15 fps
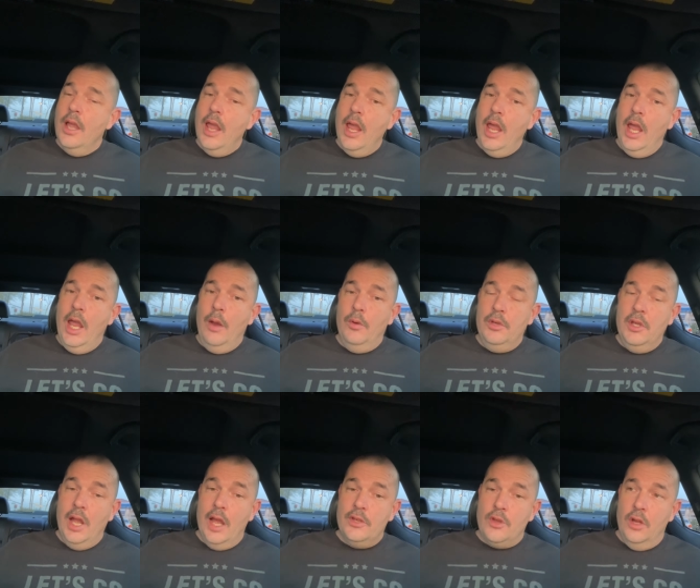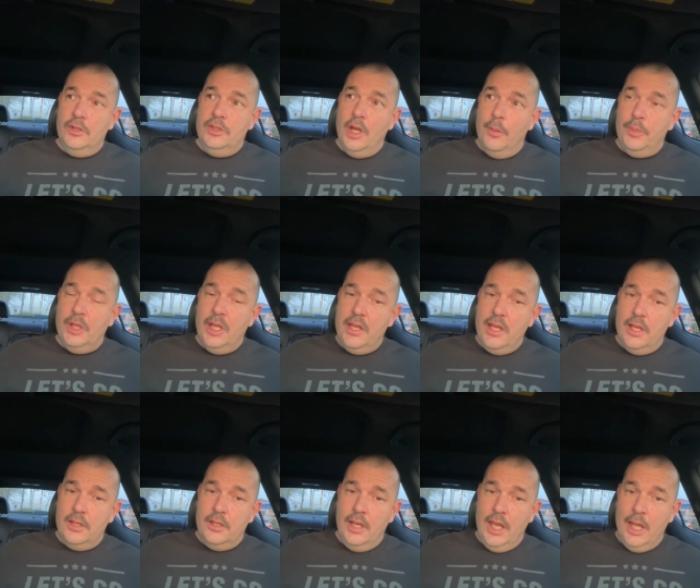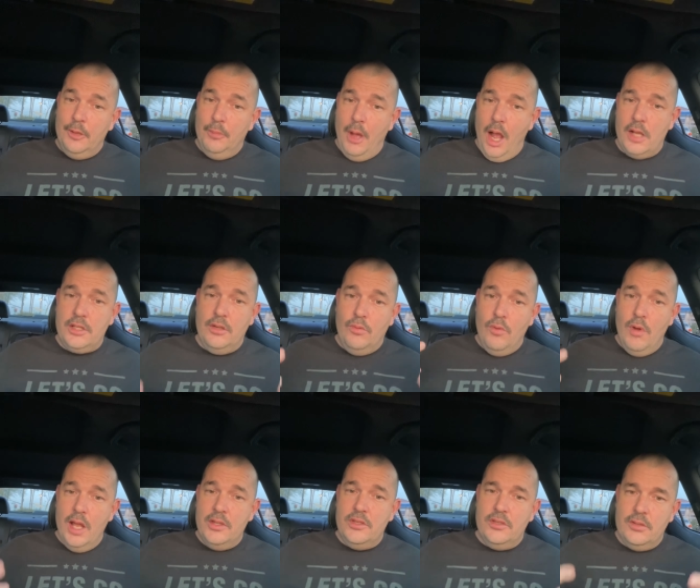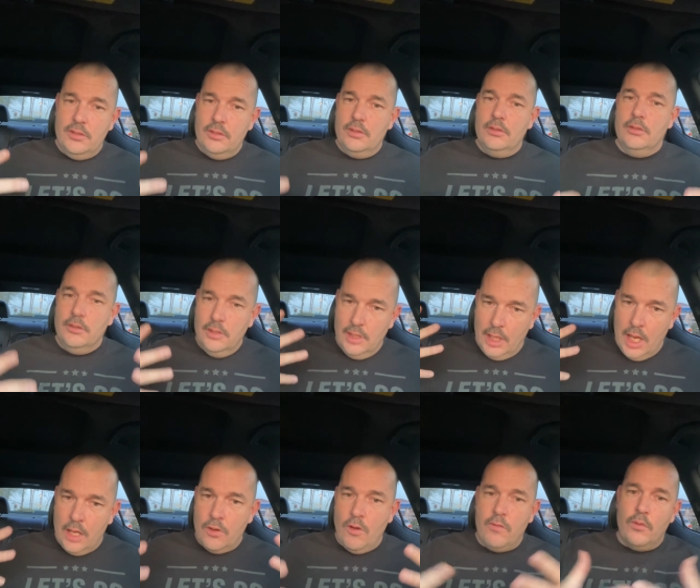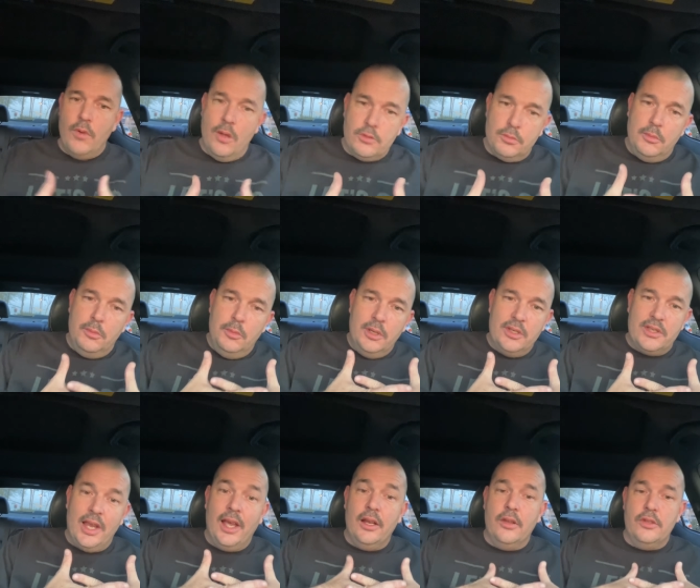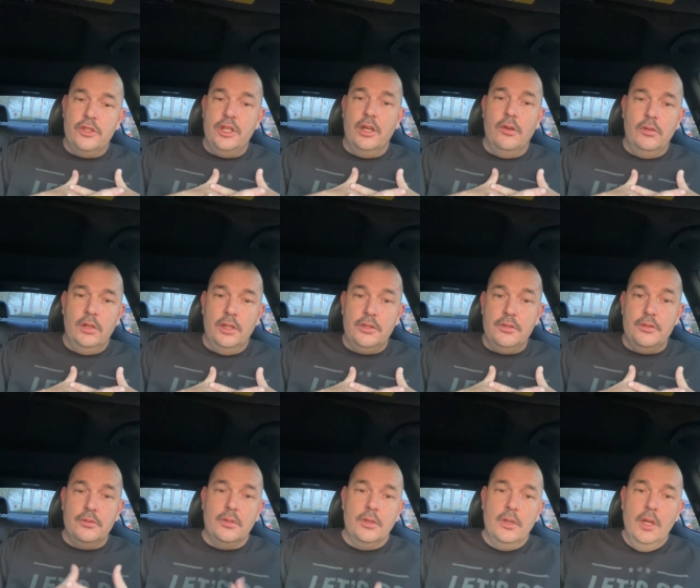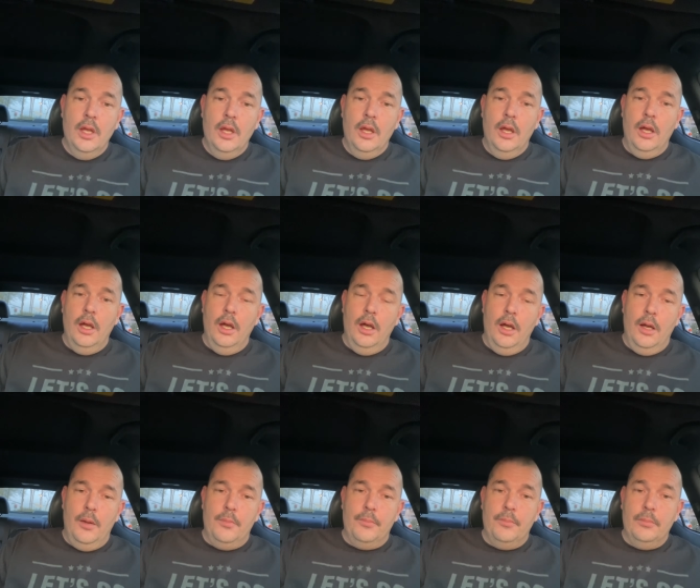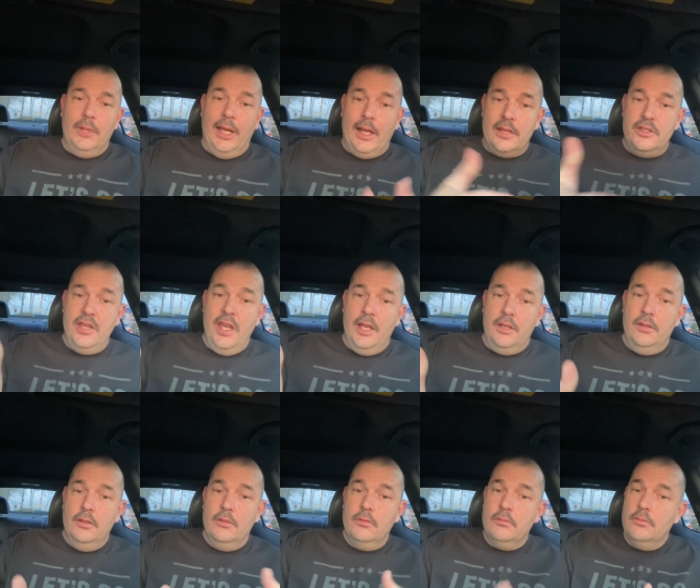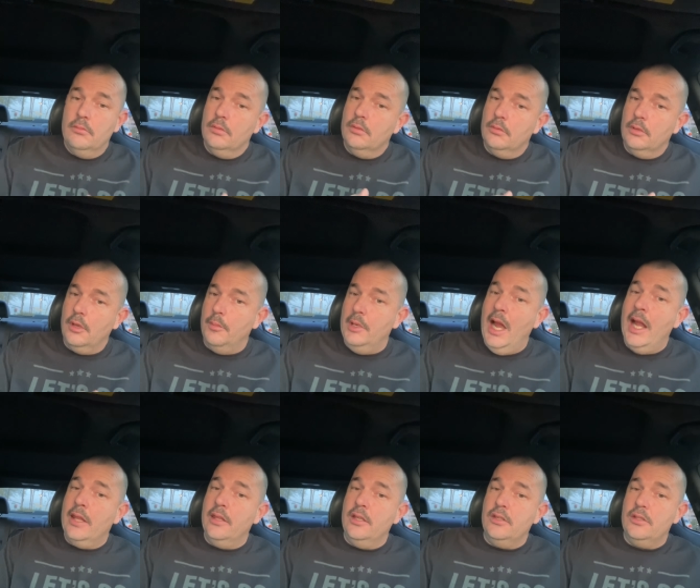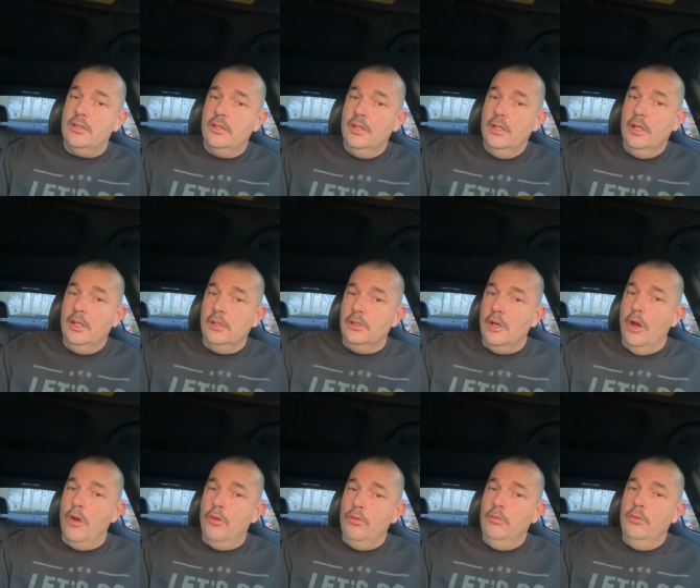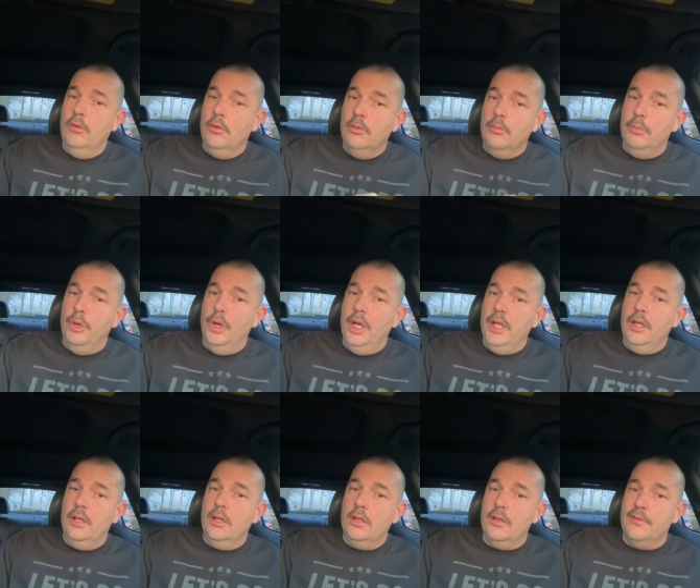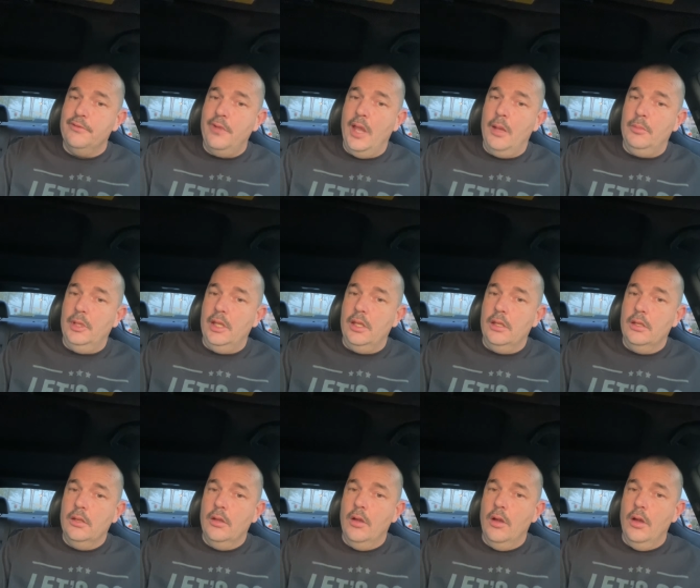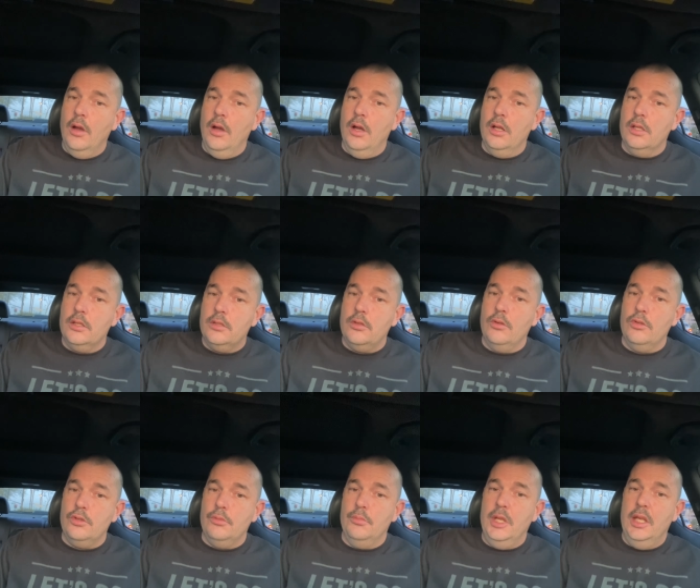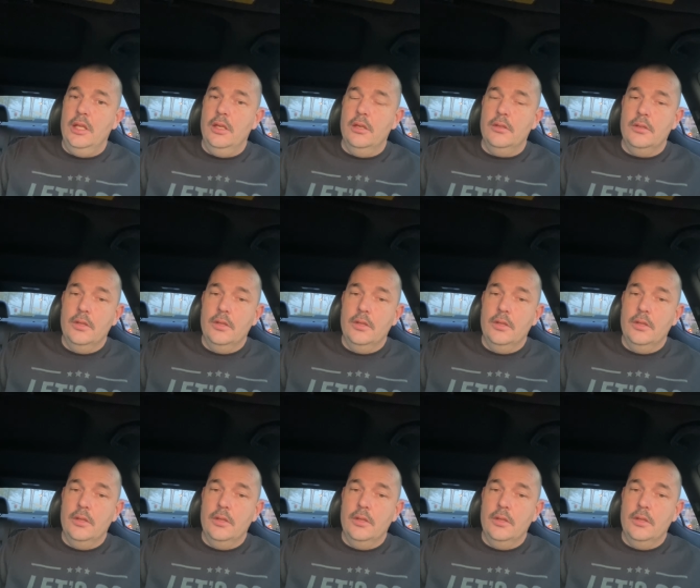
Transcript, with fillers: And when you guys all dump into the, the inbox at once, it kind of overwhelms me because I got other shit going on too. Um, like I said, coming out of this, don't put your family on social media